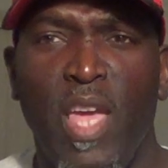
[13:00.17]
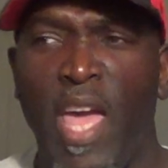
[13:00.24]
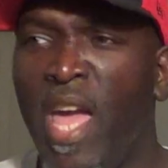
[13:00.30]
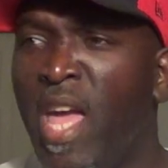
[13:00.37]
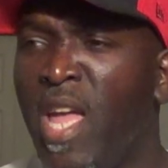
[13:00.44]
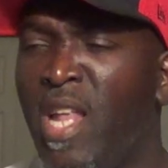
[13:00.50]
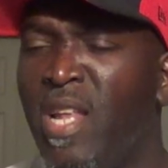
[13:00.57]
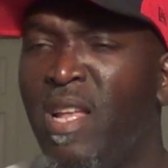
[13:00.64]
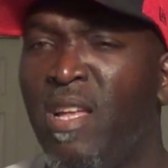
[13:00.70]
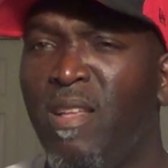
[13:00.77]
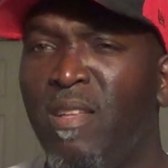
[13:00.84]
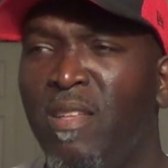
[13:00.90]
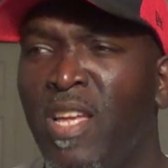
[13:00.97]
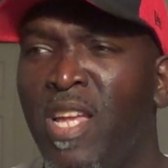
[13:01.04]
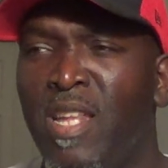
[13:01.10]
And
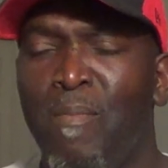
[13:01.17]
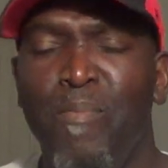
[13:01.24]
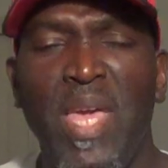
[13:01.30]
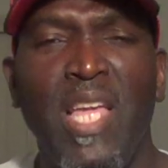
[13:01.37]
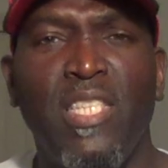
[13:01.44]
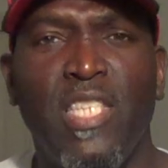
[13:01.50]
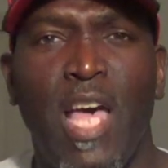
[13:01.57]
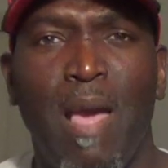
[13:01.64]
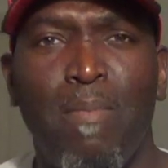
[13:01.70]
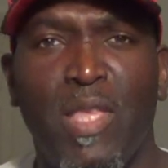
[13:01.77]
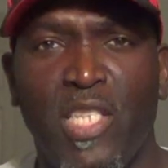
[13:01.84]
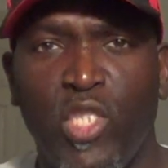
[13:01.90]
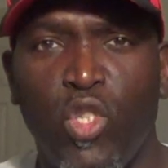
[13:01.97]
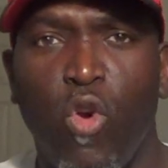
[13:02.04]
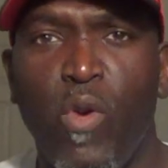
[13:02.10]
in the meantime,
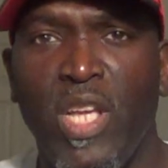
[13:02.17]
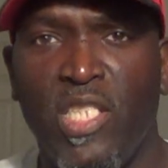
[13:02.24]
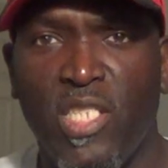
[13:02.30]
the story